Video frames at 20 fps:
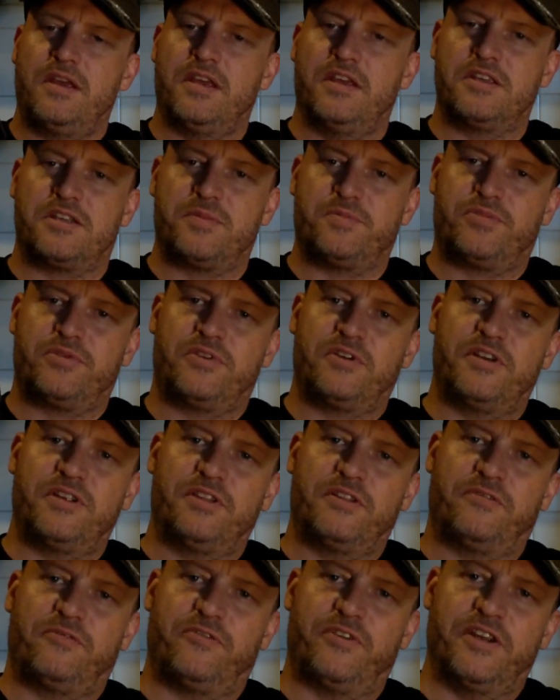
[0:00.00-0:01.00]
is to put it
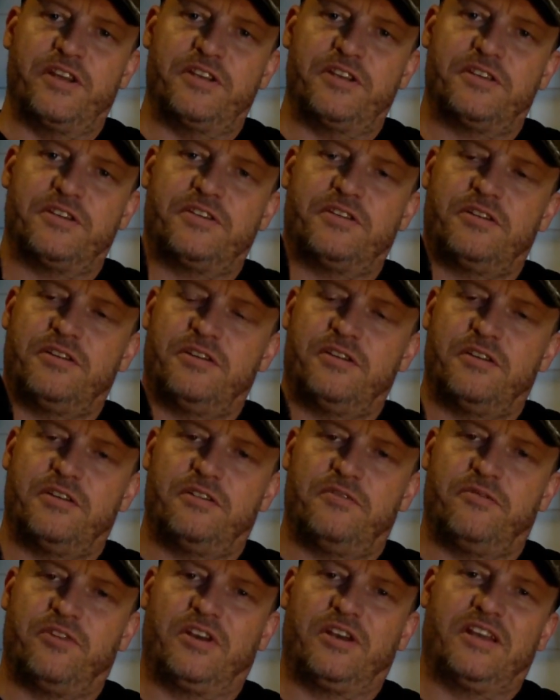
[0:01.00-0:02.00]
in the fridge
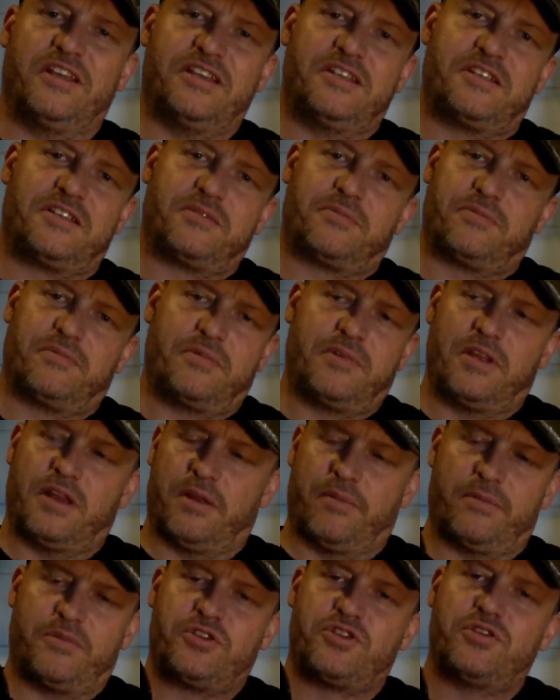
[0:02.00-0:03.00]
for at least, you
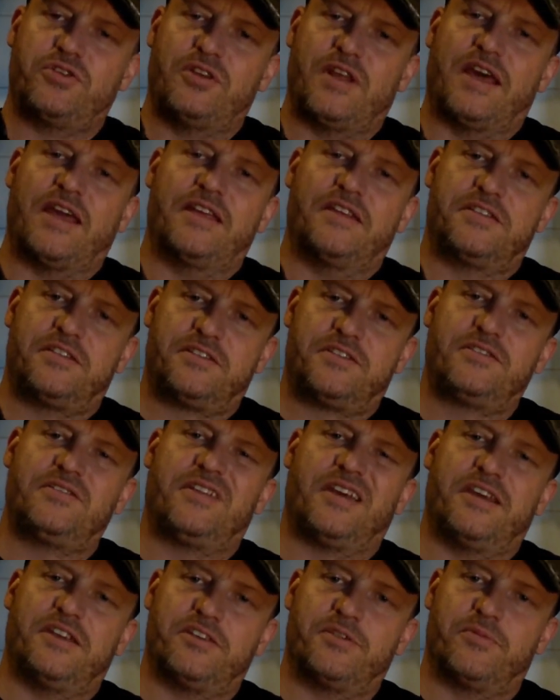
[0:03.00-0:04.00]
know, 2 days.
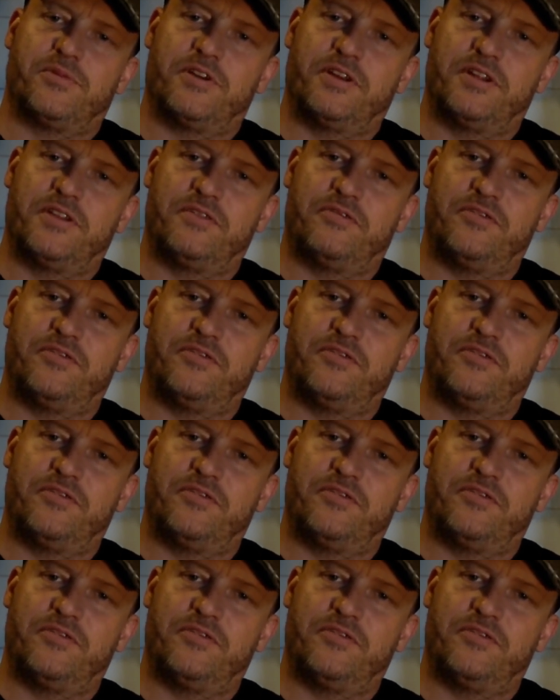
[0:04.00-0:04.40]
2 days you want it in